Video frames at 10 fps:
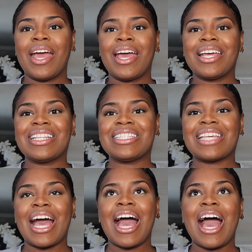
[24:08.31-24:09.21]
And
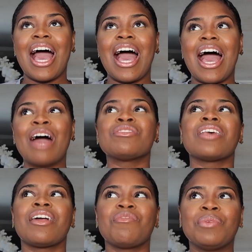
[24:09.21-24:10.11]

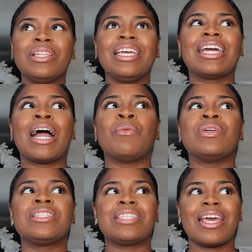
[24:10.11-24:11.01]
outside of bullying, I
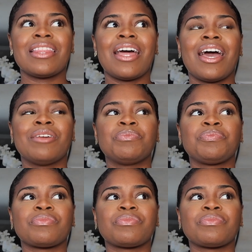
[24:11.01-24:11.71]
would say that